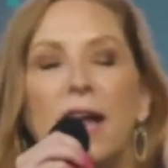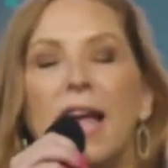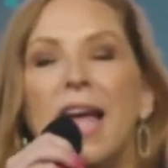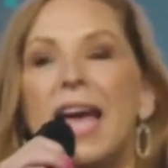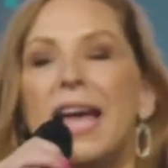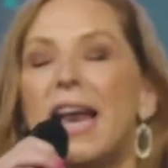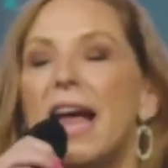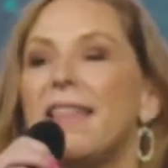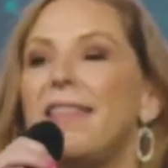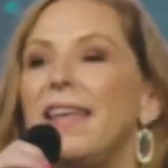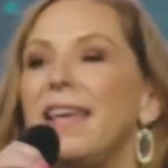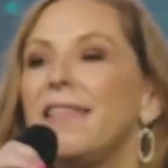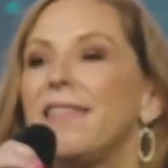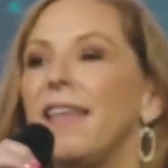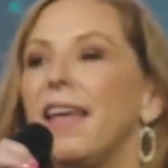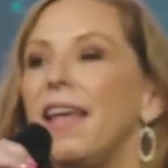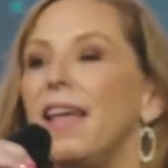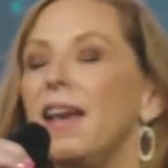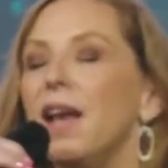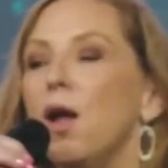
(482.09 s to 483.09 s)
And I think
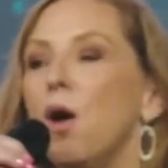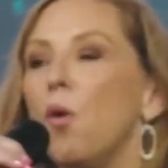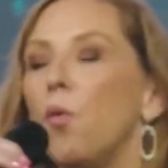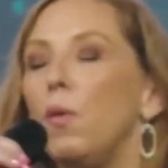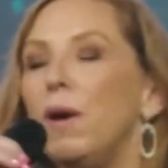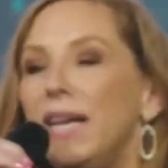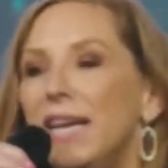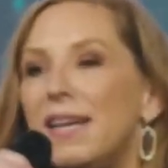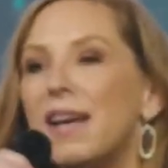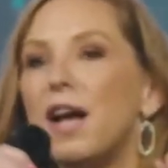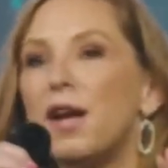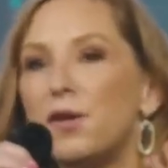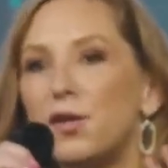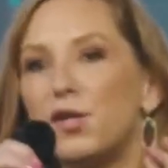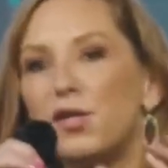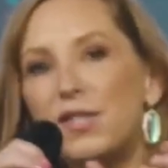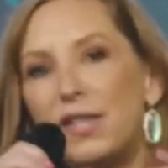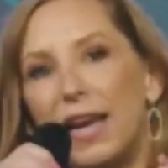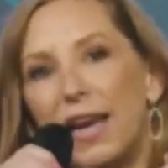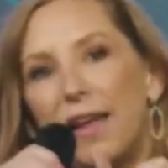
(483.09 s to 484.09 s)
that we need to
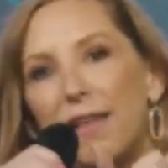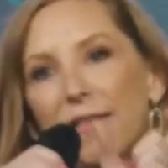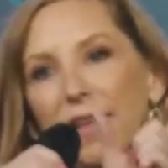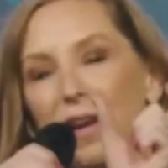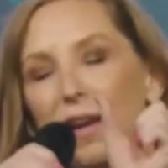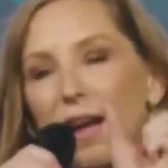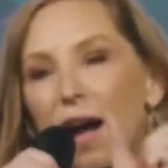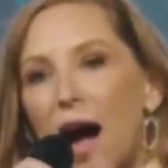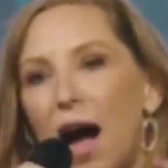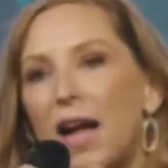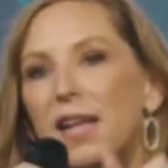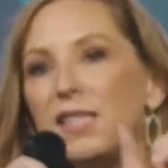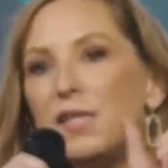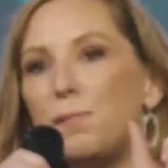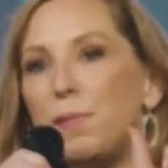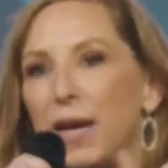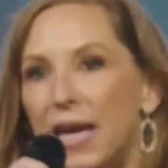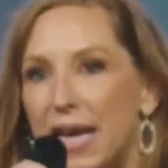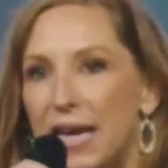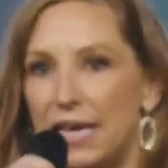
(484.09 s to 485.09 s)
understand that God's
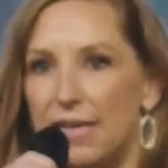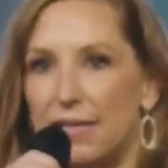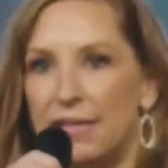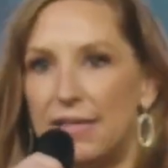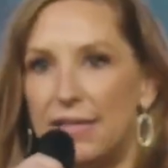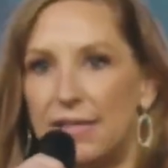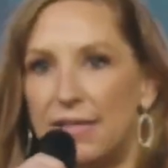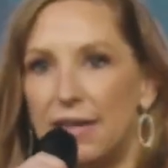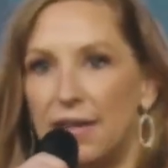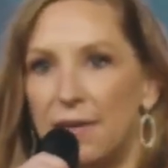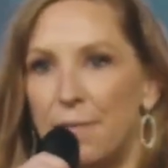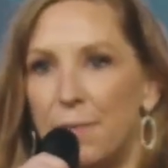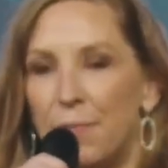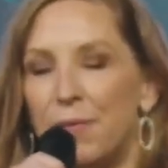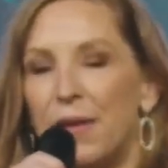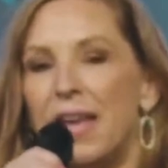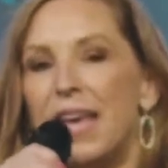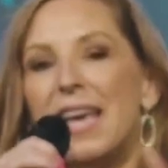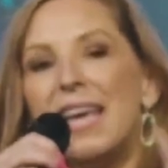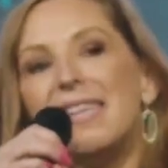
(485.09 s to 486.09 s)
peace
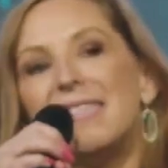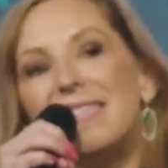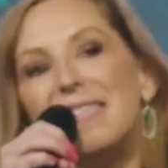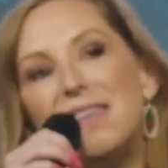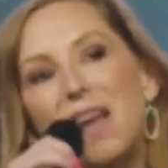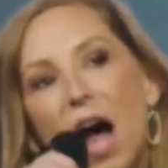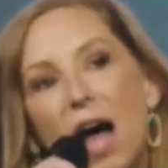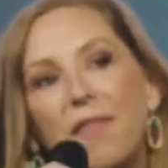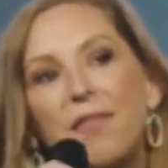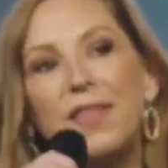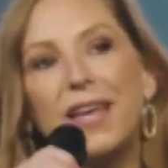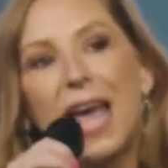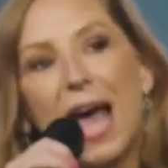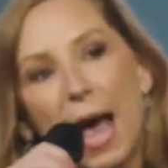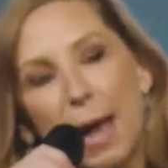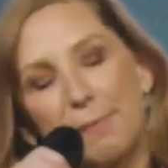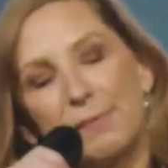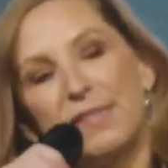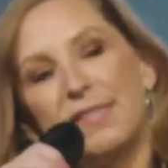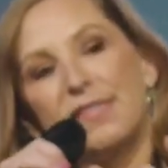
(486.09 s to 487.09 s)
is not the
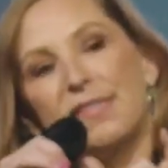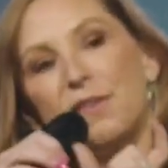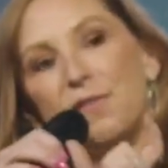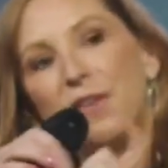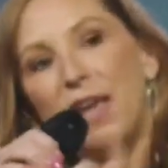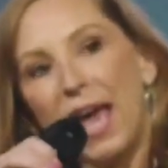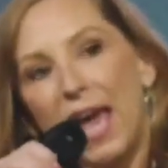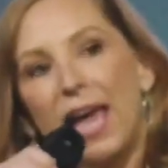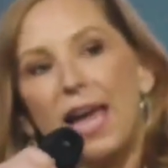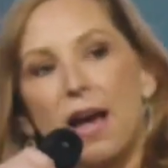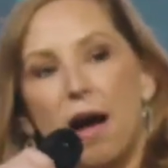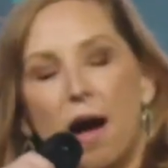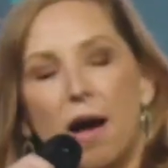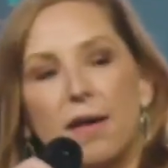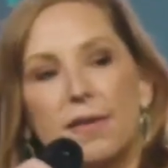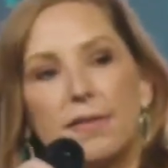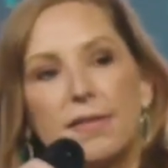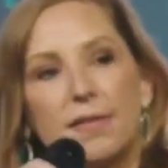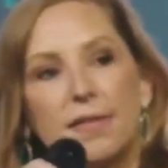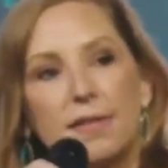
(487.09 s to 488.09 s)
absence of
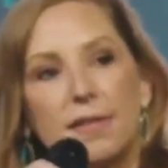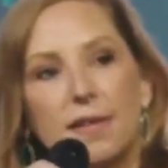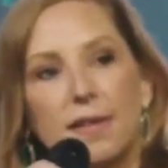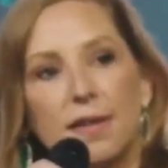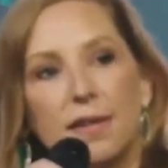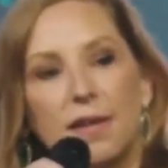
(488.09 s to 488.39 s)
chaos,